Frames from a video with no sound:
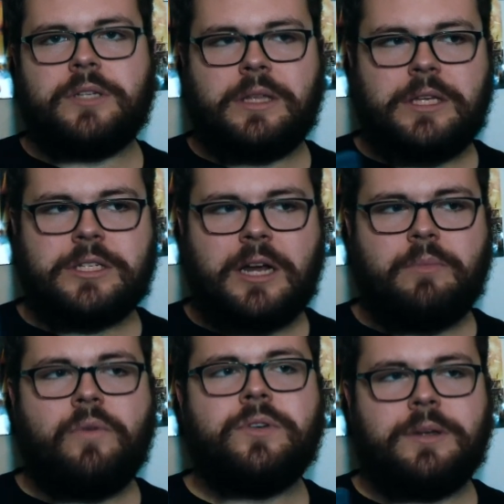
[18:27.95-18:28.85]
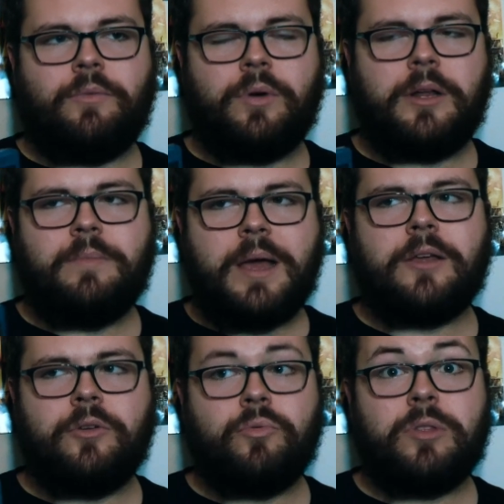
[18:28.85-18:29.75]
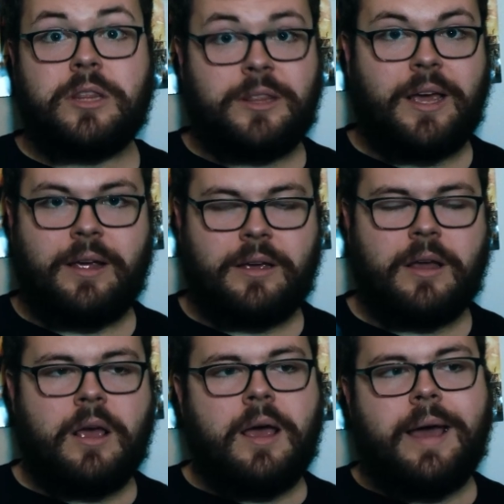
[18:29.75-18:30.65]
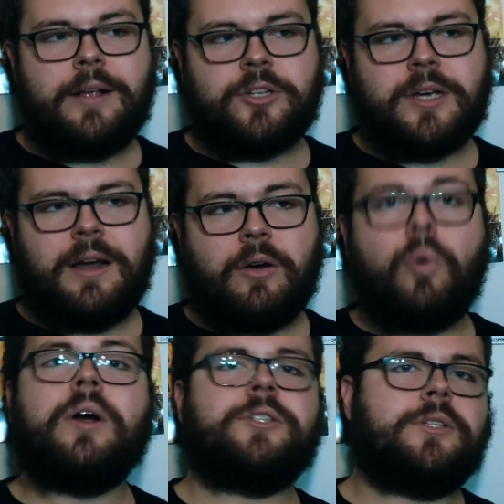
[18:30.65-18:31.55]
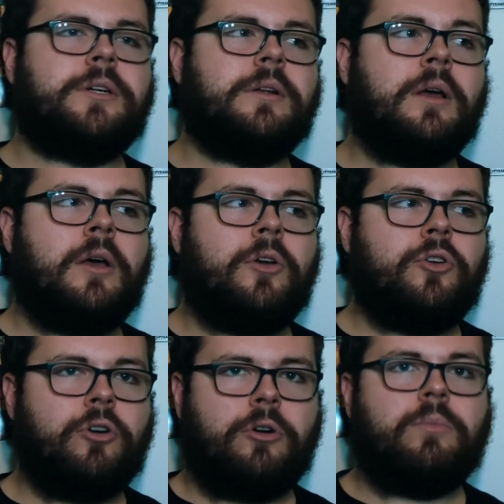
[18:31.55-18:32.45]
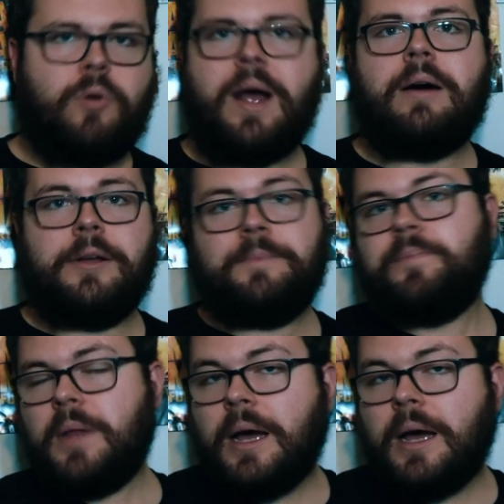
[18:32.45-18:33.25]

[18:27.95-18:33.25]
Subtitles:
Like these kind of movies that really make you think and just kind of question your morality.